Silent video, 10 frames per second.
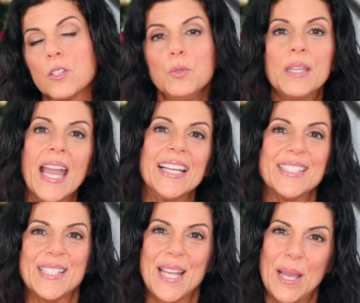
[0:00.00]
you
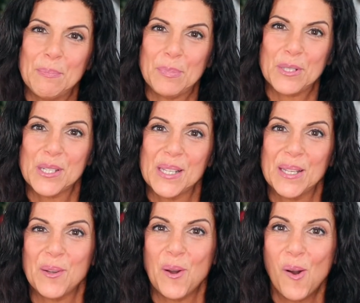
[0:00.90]
get
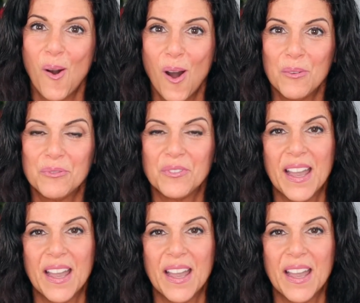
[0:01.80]
10% off.